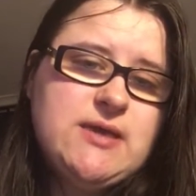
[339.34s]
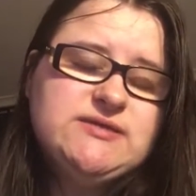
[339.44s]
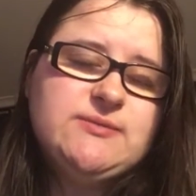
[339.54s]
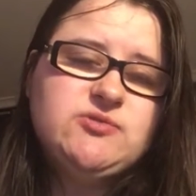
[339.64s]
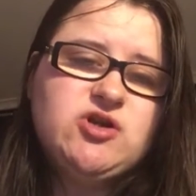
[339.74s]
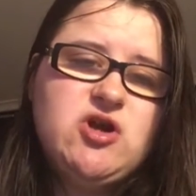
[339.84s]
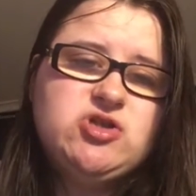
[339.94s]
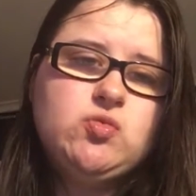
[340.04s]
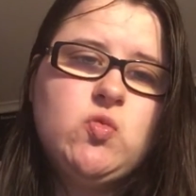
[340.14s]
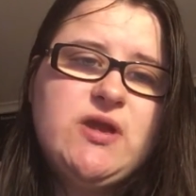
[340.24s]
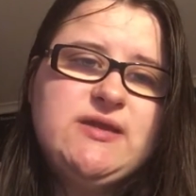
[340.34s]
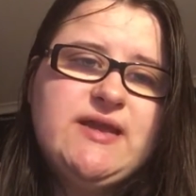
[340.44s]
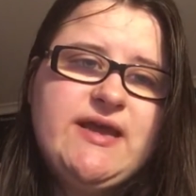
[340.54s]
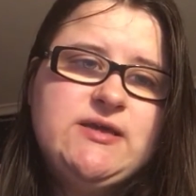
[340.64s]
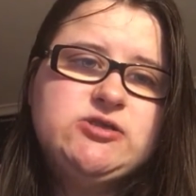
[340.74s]
sometimes we
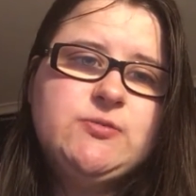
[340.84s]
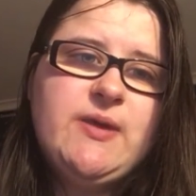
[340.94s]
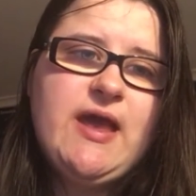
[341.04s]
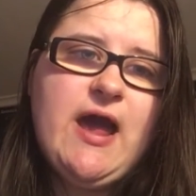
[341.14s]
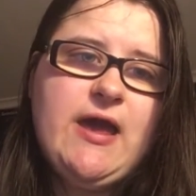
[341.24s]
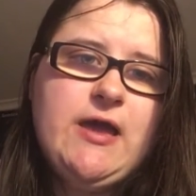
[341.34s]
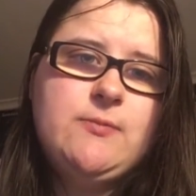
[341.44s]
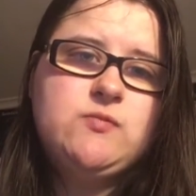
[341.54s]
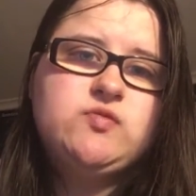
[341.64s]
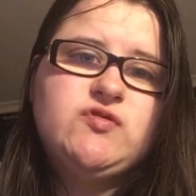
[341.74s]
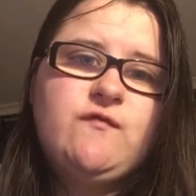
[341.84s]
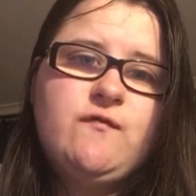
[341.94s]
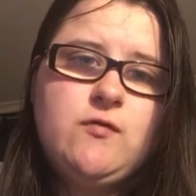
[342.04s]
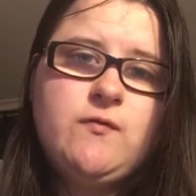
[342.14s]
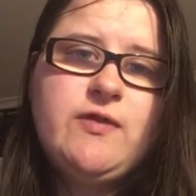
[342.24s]
need to be able to
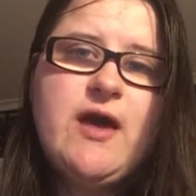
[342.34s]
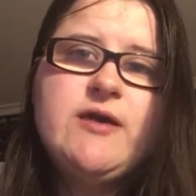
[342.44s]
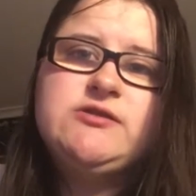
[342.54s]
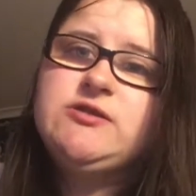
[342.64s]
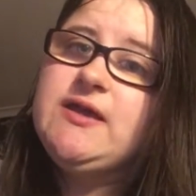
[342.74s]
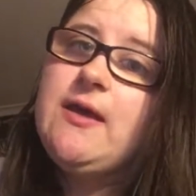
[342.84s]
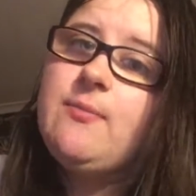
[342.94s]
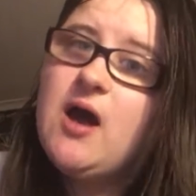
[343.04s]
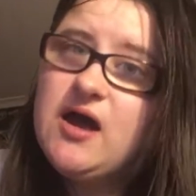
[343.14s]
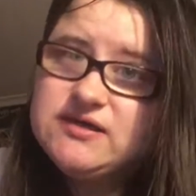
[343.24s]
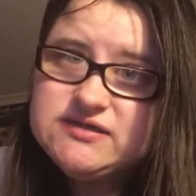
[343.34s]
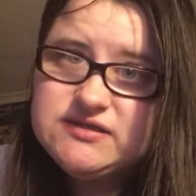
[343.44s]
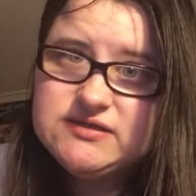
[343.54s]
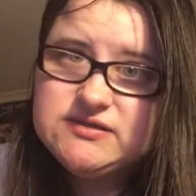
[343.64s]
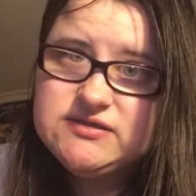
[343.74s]
feel that to get past
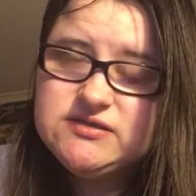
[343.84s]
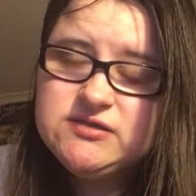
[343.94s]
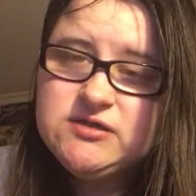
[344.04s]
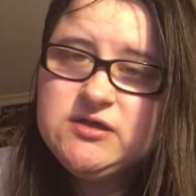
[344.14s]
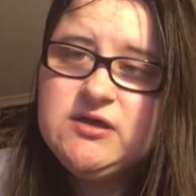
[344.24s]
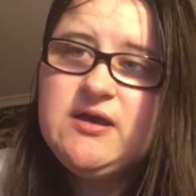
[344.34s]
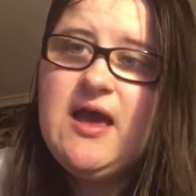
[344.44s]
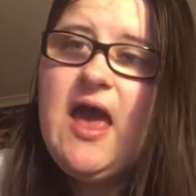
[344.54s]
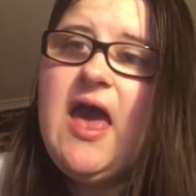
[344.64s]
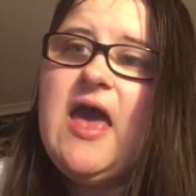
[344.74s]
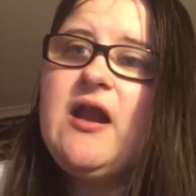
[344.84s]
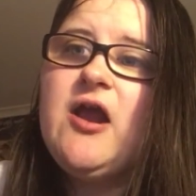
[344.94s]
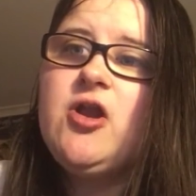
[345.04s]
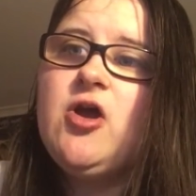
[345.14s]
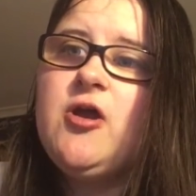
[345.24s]
it. And
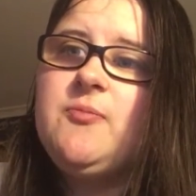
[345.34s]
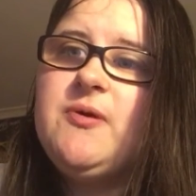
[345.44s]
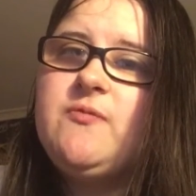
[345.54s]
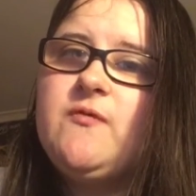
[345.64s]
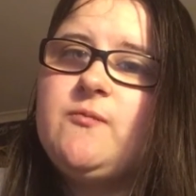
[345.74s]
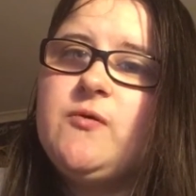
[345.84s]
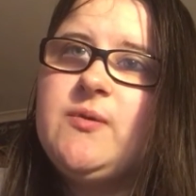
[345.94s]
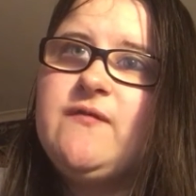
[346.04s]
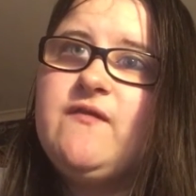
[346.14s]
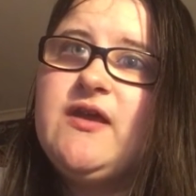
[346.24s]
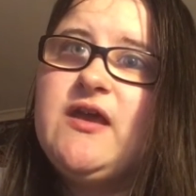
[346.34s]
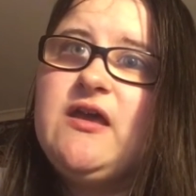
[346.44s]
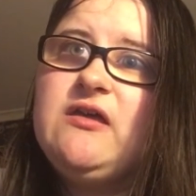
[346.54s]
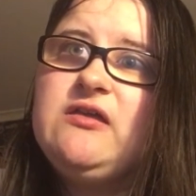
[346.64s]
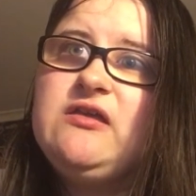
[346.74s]
I know people are probably
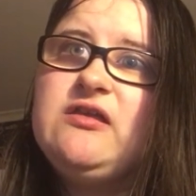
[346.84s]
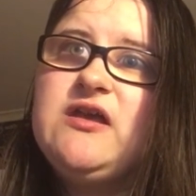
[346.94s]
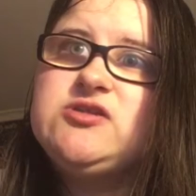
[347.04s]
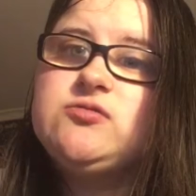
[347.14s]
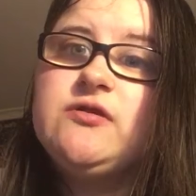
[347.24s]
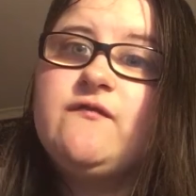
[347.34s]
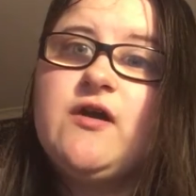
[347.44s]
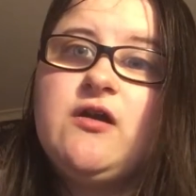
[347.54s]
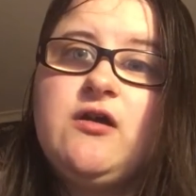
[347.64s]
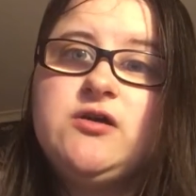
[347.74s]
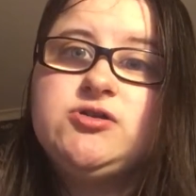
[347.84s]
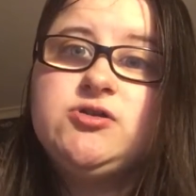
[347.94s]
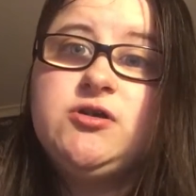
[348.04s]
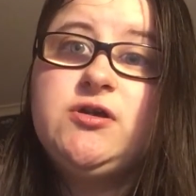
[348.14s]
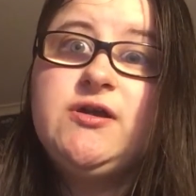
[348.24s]
thinking, that's really fucking hard to
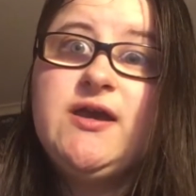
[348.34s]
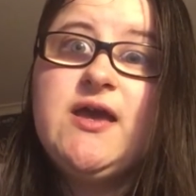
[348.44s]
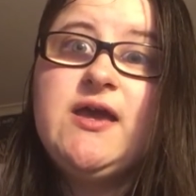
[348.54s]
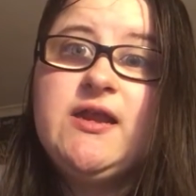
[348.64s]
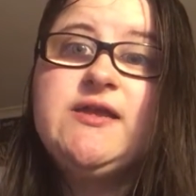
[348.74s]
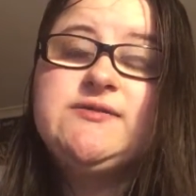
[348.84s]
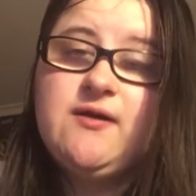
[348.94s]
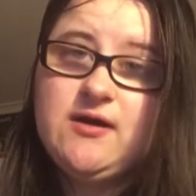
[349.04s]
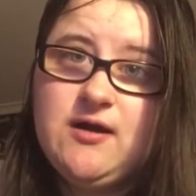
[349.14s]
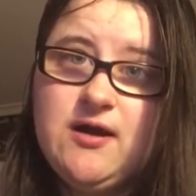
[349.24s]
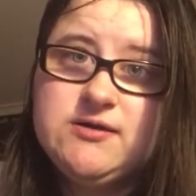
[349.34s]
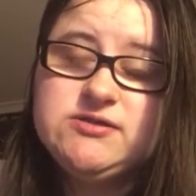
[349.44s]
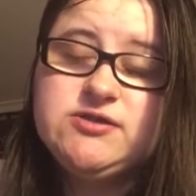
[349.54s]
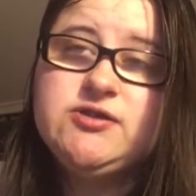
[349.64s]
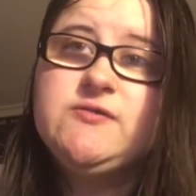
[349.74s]
do. Yeah, it is fucking hard
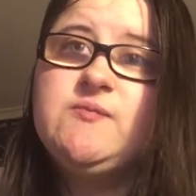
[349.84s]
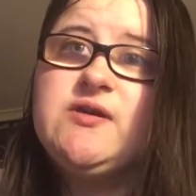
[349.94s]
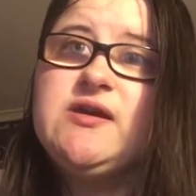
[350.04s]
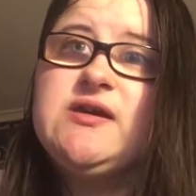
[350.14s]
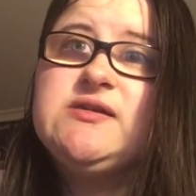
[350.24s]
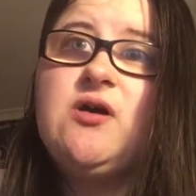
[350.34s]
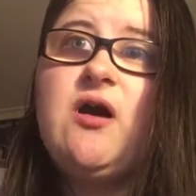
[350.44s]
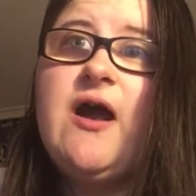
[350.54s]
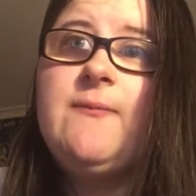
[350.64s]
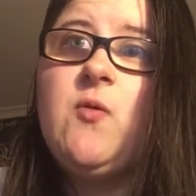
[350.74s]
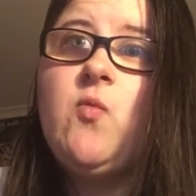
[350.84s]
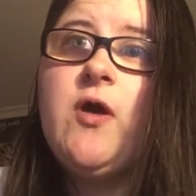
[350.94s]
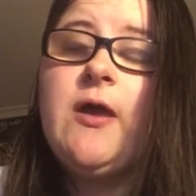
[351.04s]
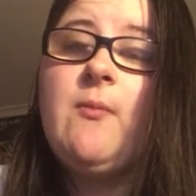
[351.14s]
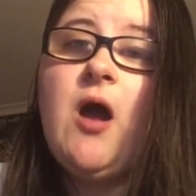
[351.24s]
to do because I've been
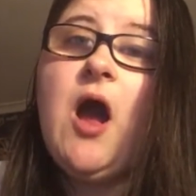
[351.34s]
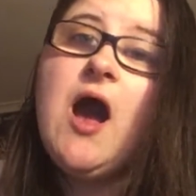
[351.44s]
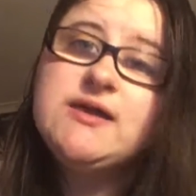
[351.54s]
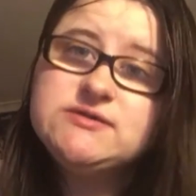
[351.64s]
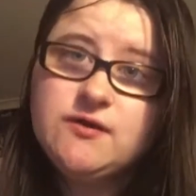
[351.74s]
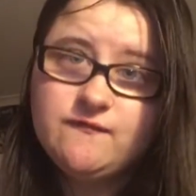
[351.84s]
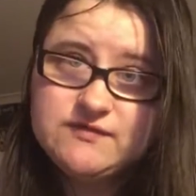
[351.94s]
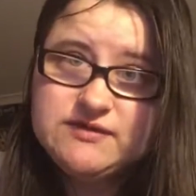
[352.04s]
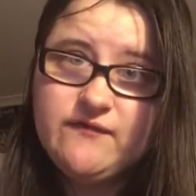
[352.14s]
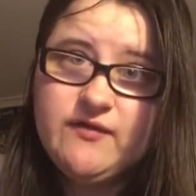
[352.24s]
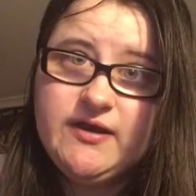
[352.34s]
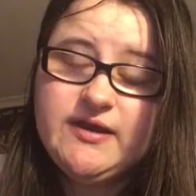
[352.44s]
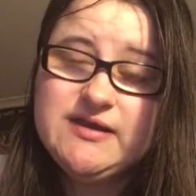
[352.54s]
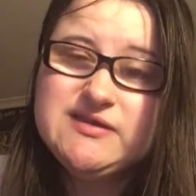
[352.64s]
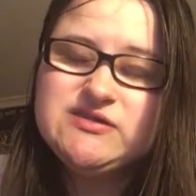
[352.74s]
working my ass off for 7
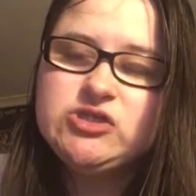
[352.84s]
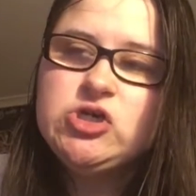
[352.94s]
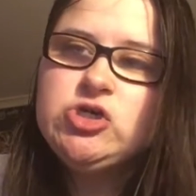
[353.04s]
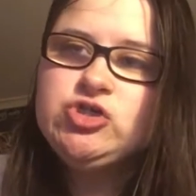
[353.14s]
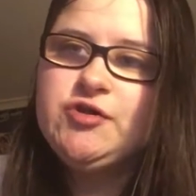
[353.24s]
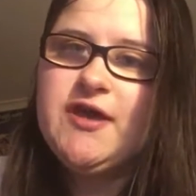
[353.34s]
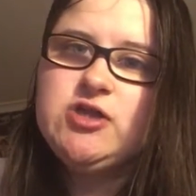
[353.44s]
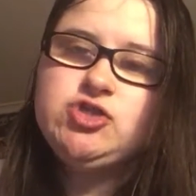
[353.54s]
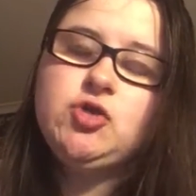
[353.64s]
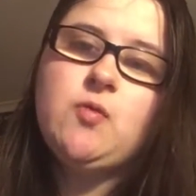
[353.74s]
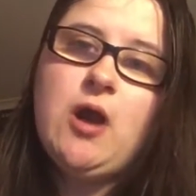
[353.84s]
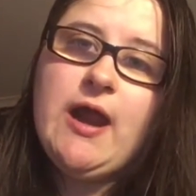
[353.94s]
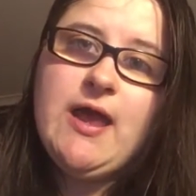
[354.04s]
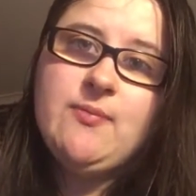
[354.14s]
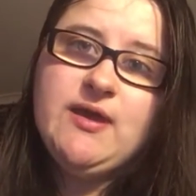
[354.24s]
years to get to where
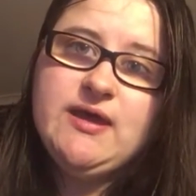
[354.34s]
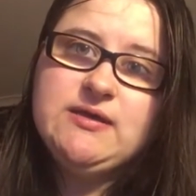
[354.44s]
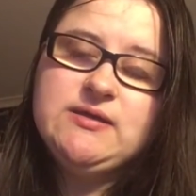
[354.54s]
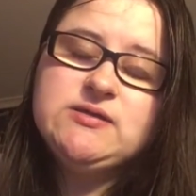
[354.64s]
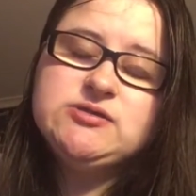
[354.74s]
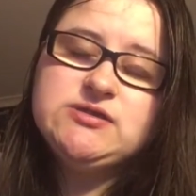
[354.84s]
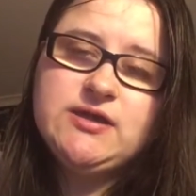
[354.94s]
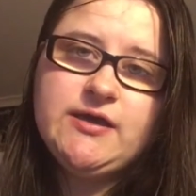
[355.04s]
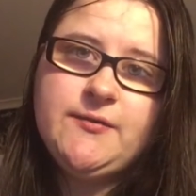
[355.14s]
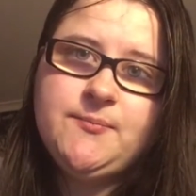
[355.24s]
I am here today.